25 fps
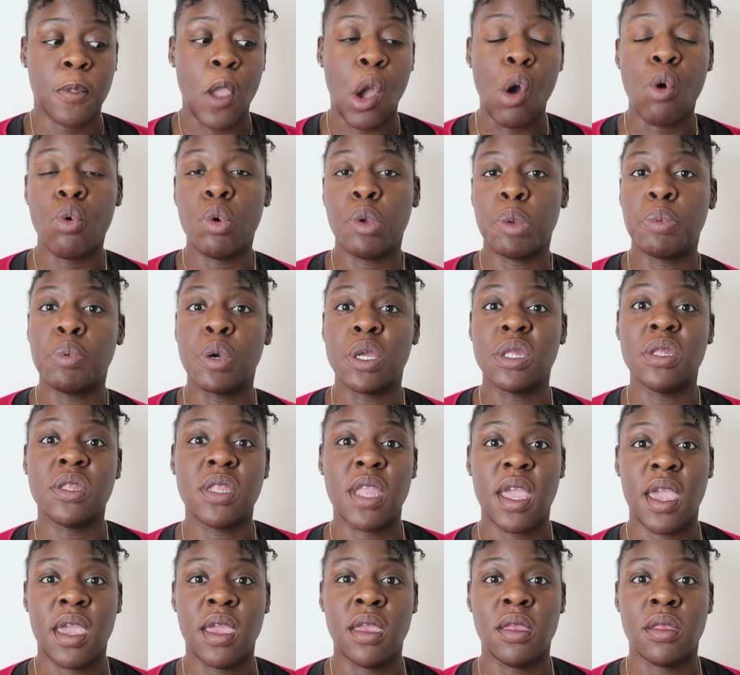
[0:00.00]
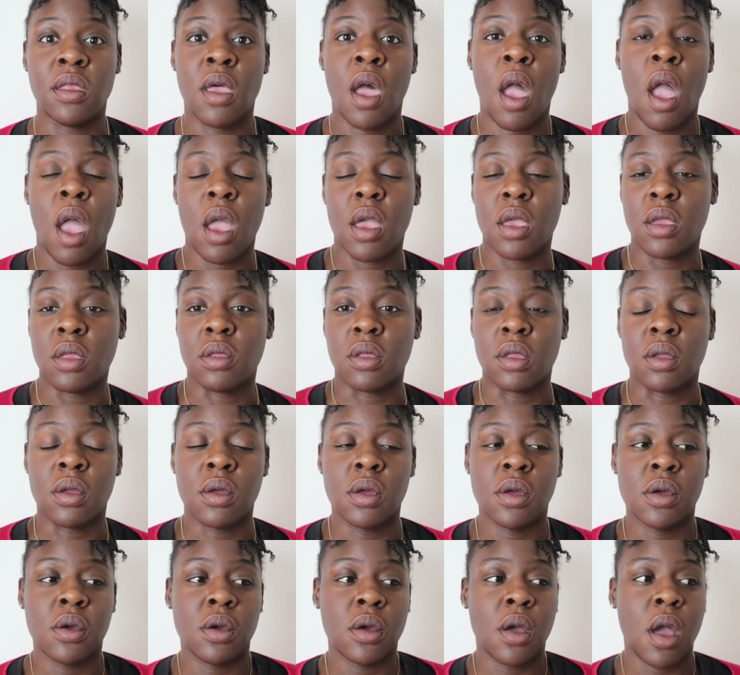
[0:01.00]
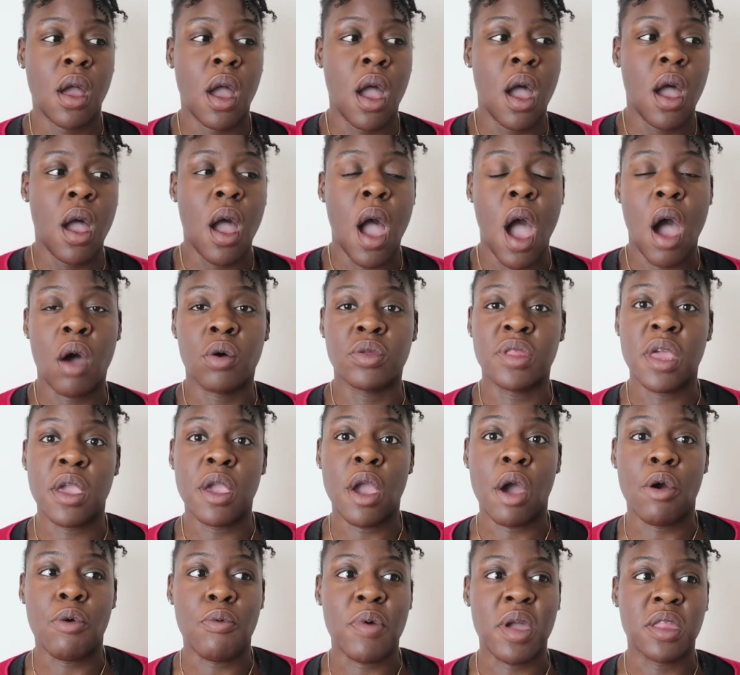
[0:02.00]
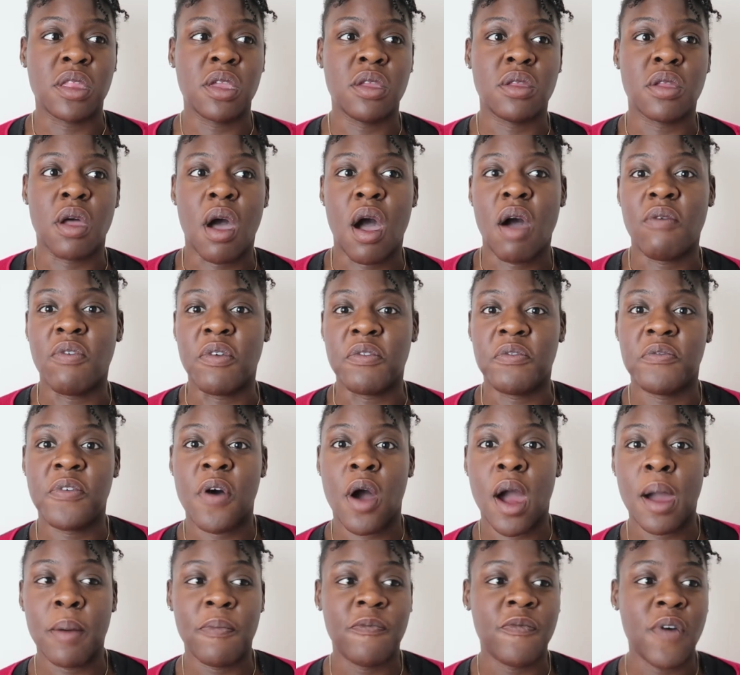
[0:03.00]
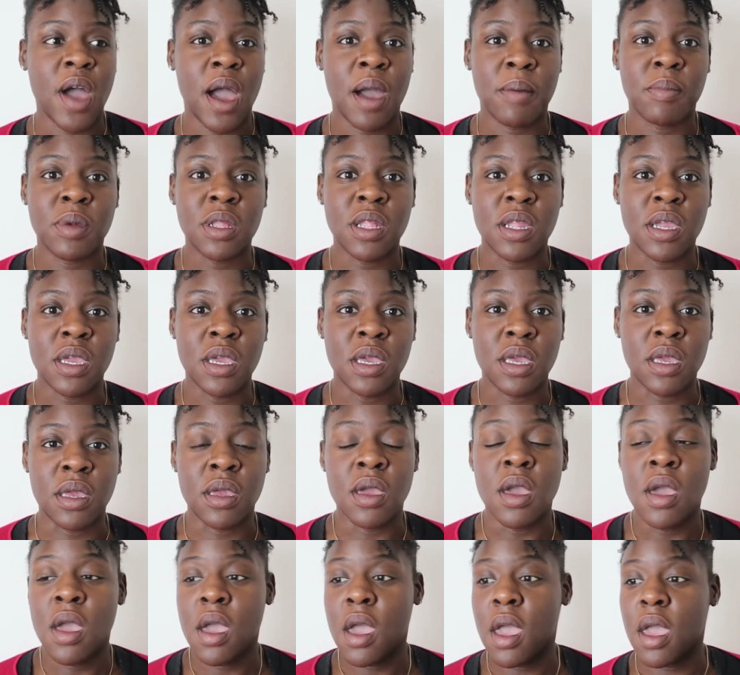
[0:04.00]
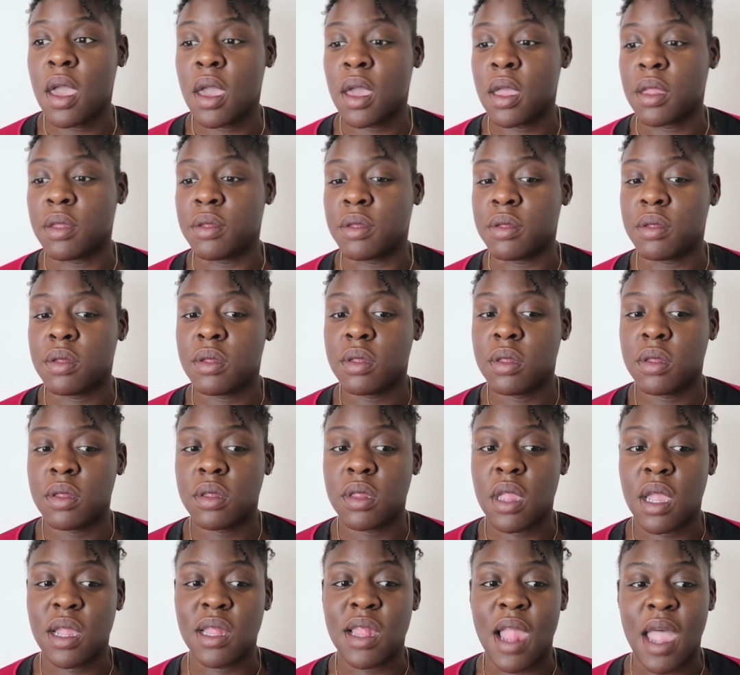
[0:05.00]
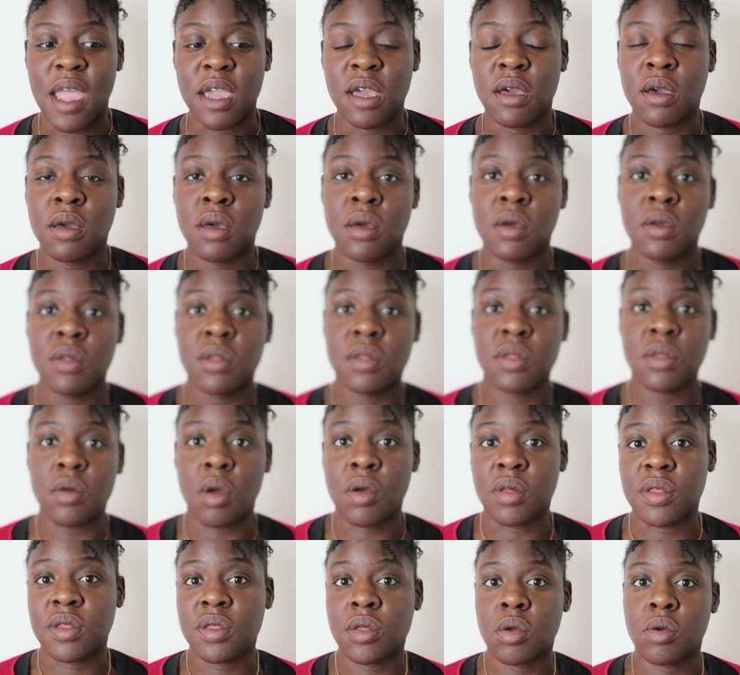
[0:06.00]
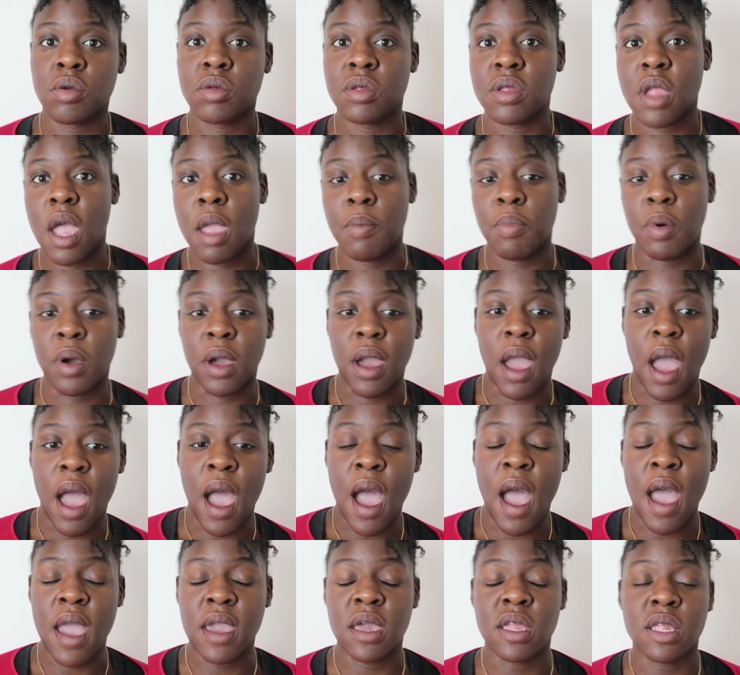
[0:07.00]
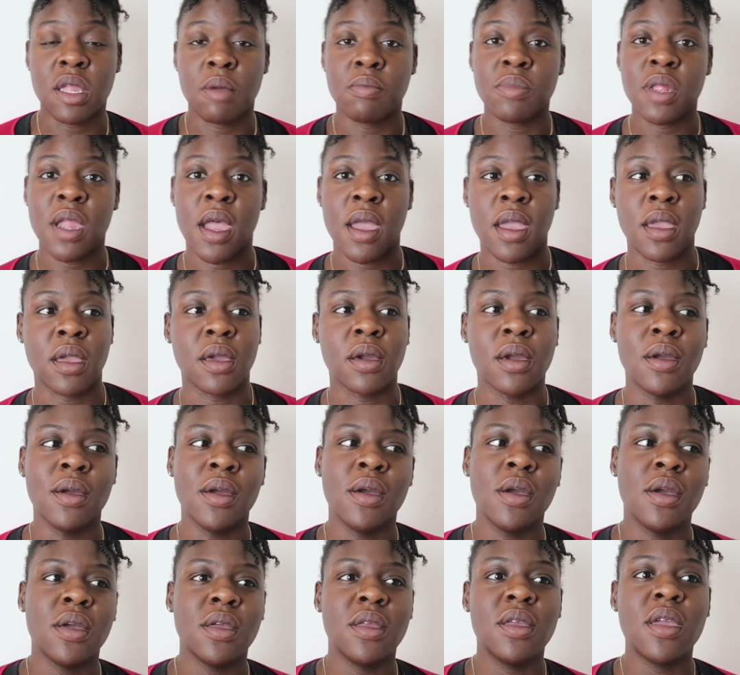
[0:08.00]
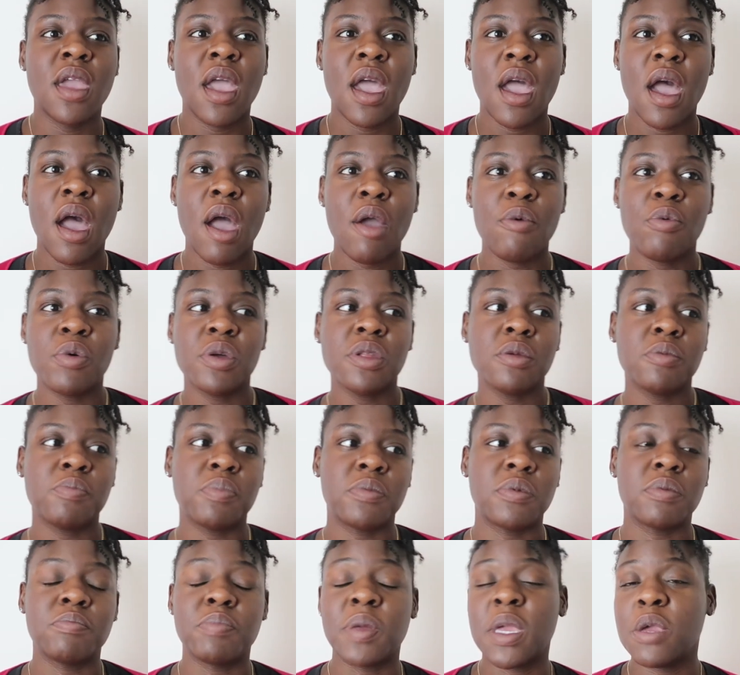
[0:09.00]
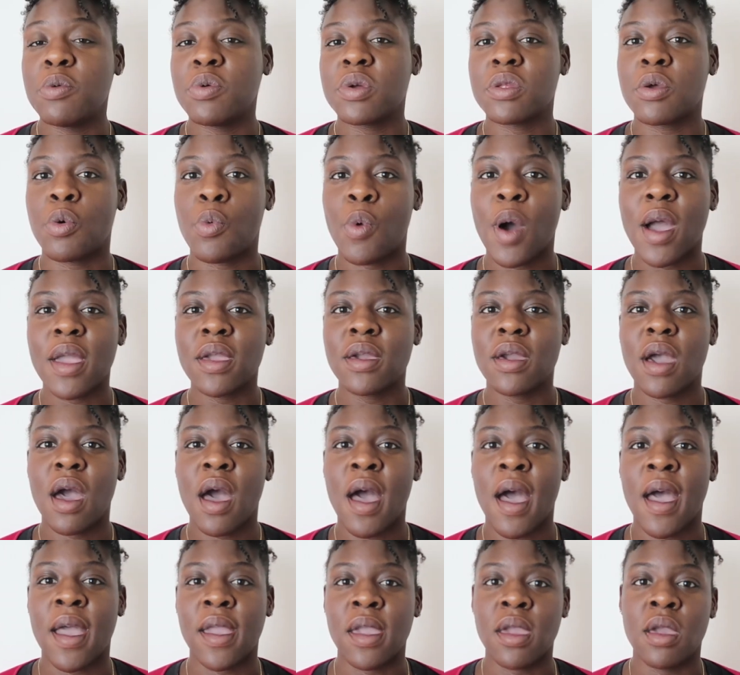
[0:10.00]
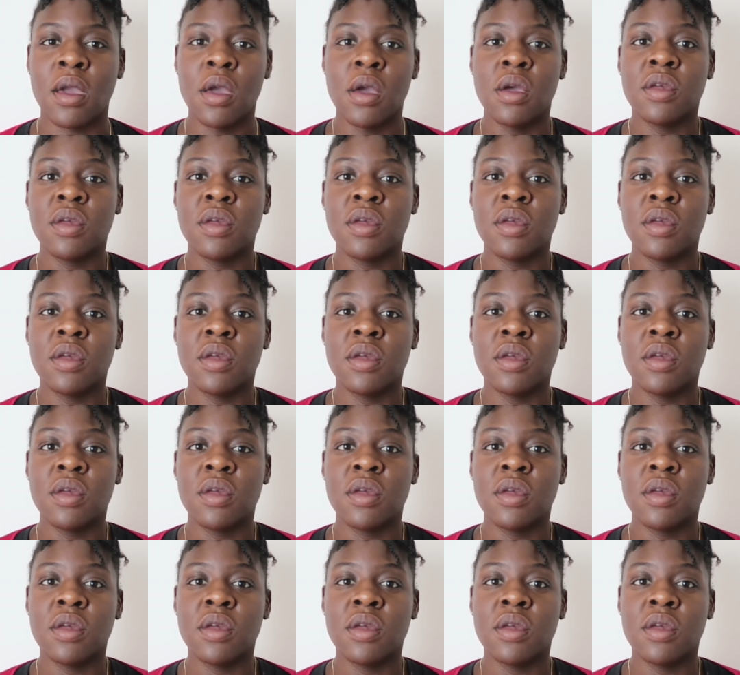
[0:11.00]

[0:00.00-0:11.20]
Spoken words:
who you would date and how they are ready to have a family and they like a certain type of guy. And I'm like, yeah, I want to be with a white guy.